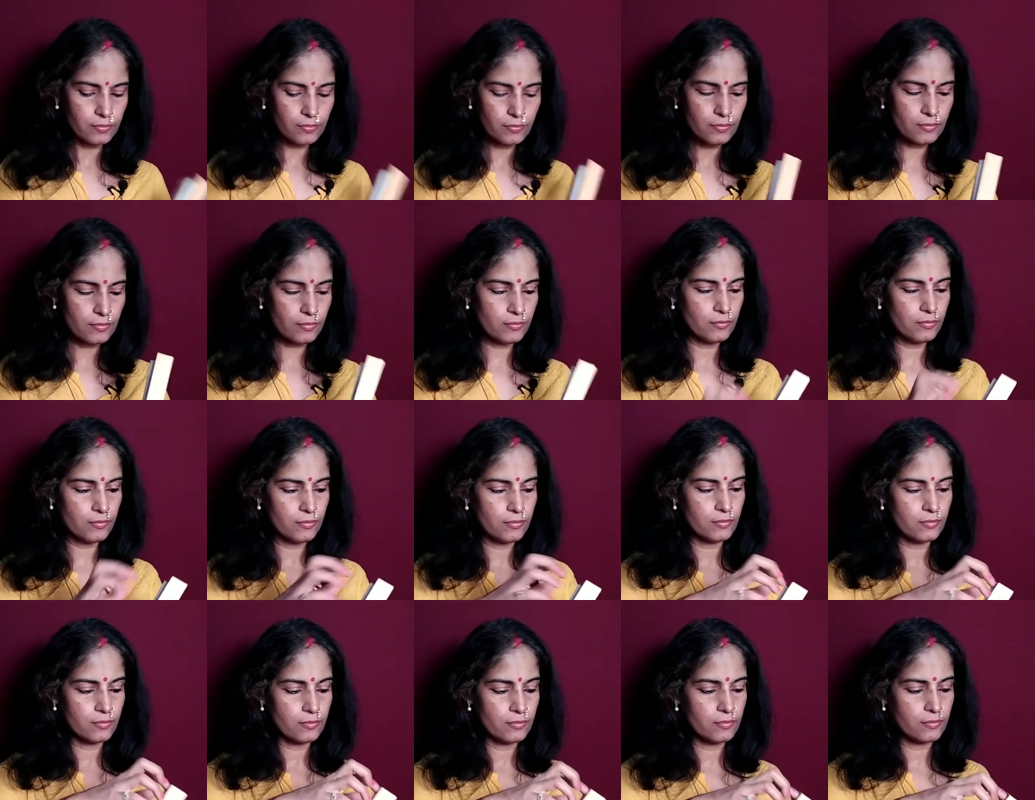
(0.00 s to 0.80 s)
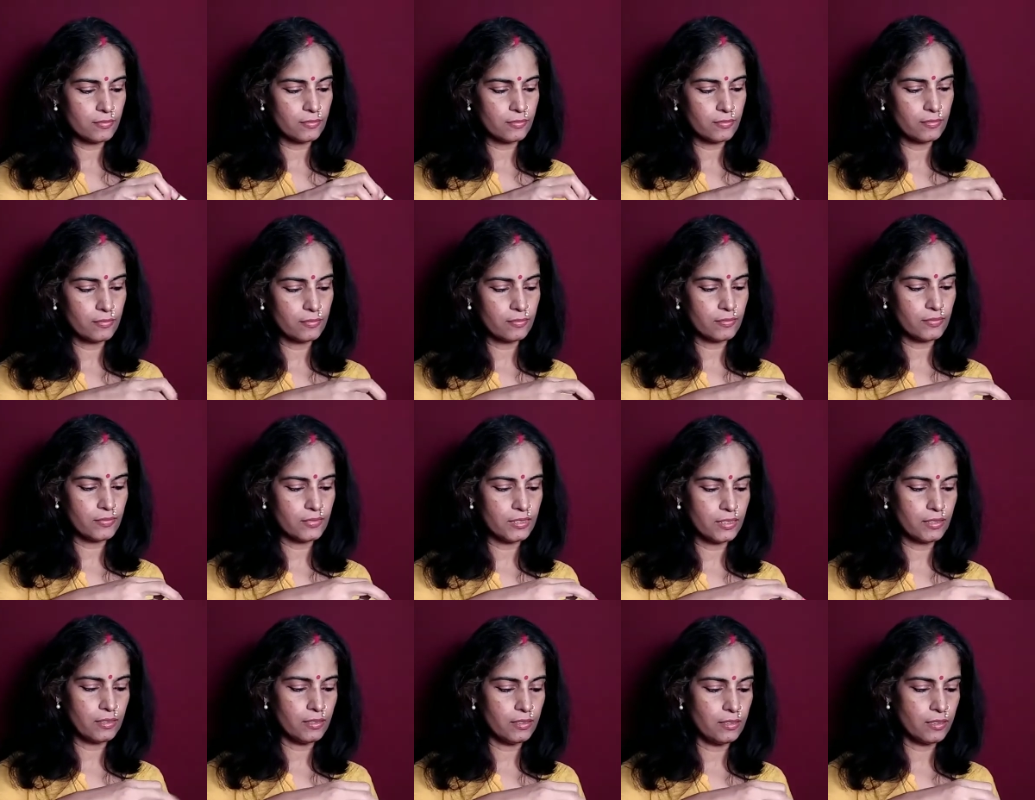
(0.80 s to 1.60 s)

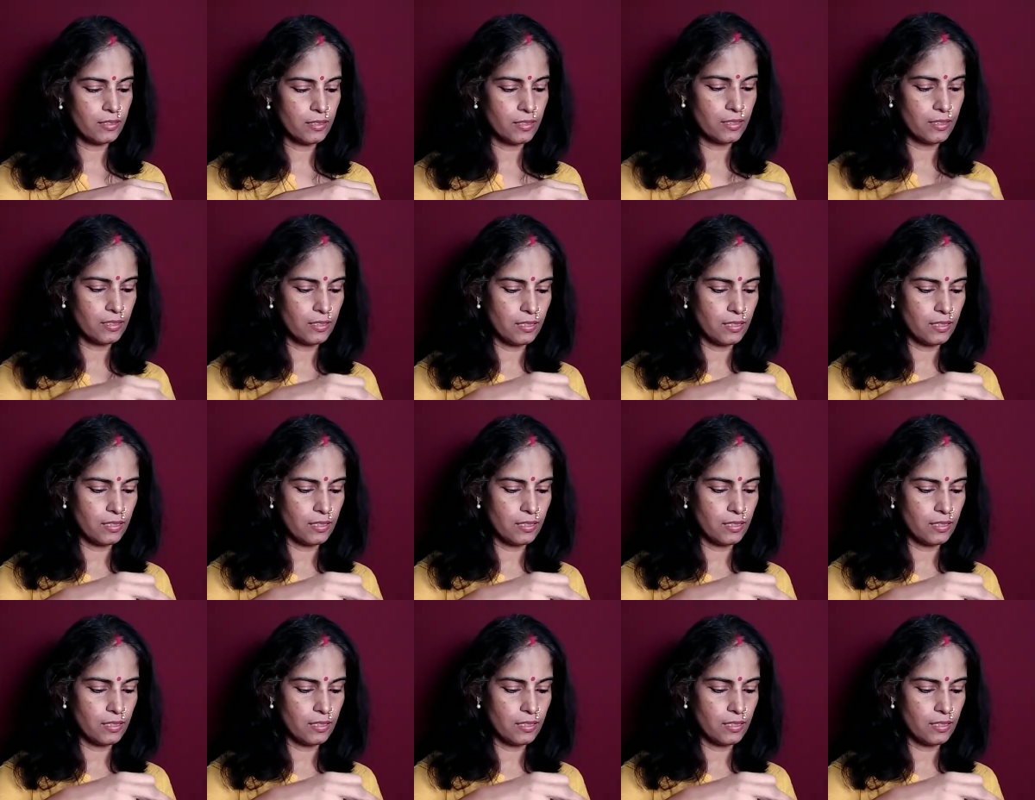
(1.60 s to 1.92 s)
Nothing is said.